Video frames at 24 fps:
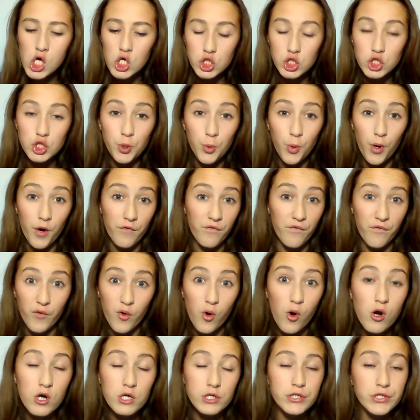so of
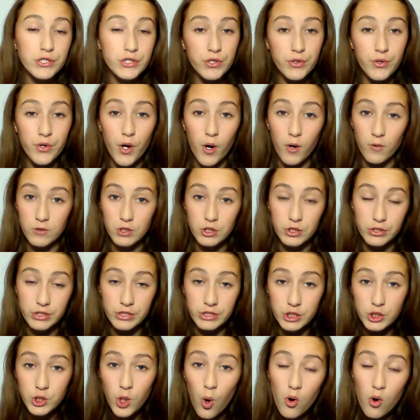course you go to the
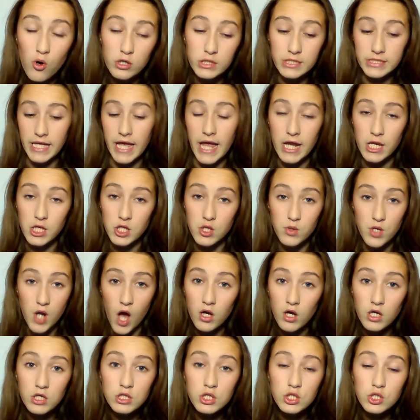doors and you
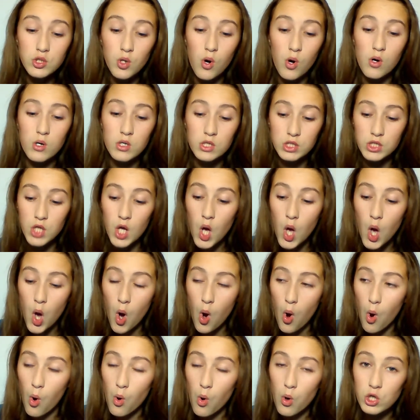knock on the doors
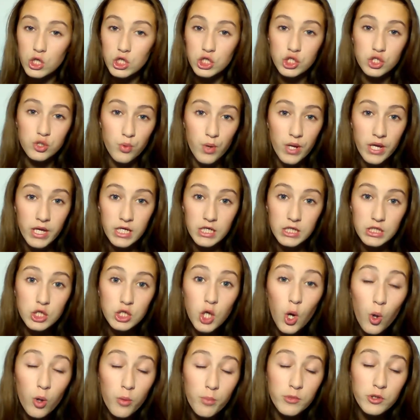or just ring a,
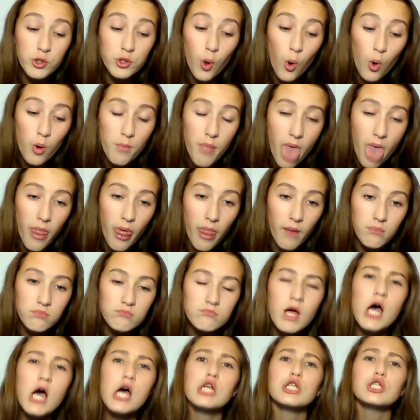do door blah, blah, blah,
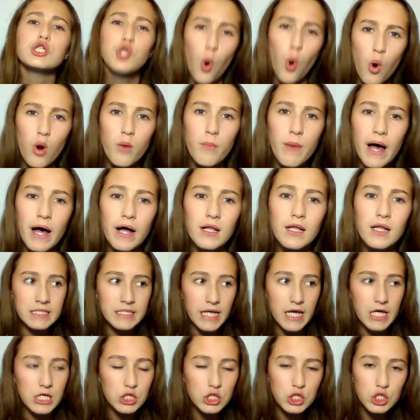a doorbell and
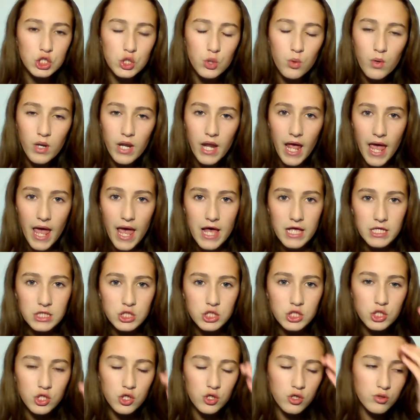as soon
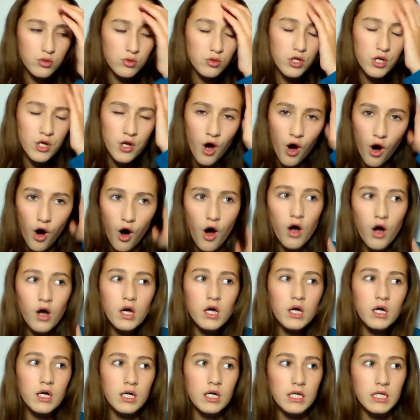as you
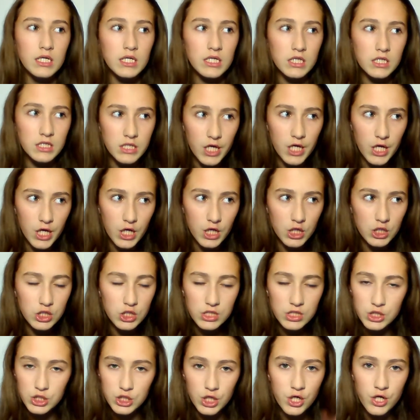knock they
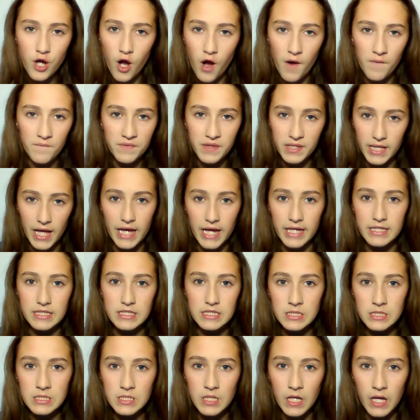just turn off the
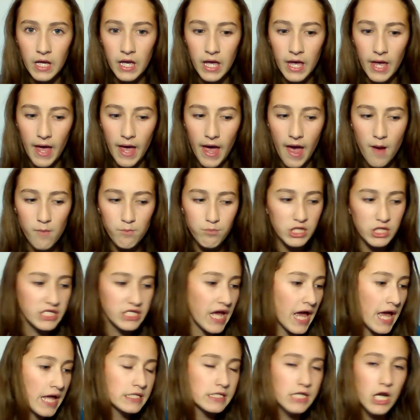lights and
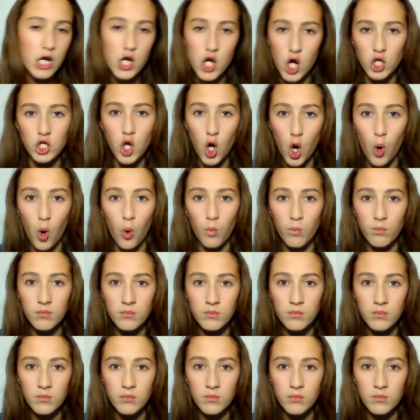pretend they're not home